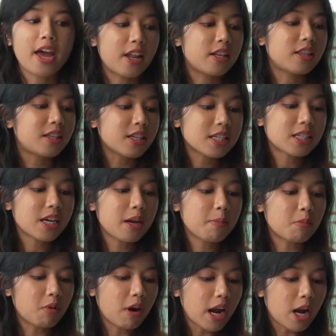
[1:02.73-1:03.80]
And this
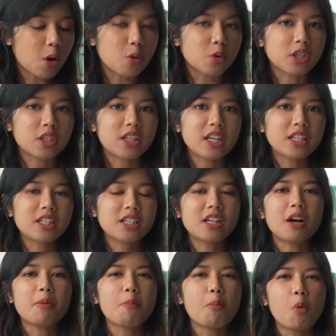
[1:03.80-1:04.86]
time round, they
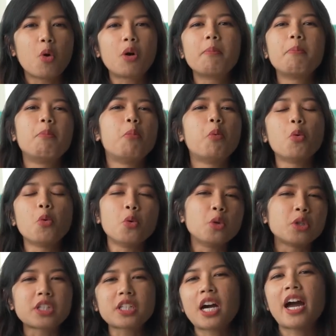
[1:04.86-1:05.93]
did a more
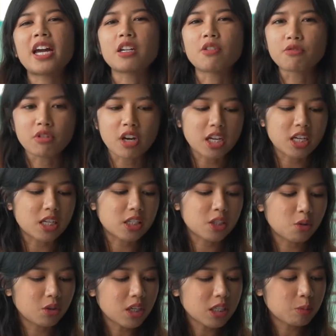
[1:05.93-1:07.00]
bold kind of gradient.
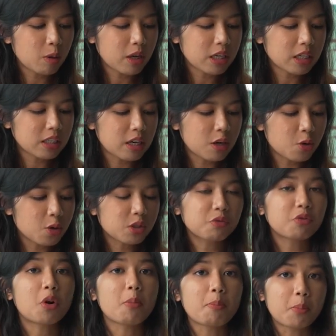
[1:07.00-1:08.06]
So this one goes from